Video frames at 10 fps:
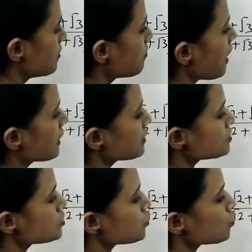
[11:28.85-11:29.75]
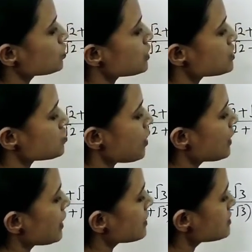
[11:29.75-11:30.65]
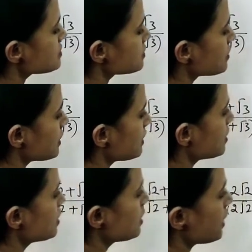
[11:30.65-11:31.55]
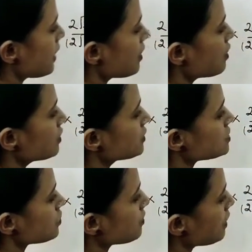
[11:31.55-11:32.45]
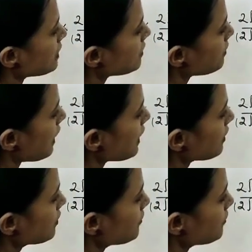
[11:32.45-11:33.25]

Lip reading: minus root 3 square, that is 3. Here this will multiply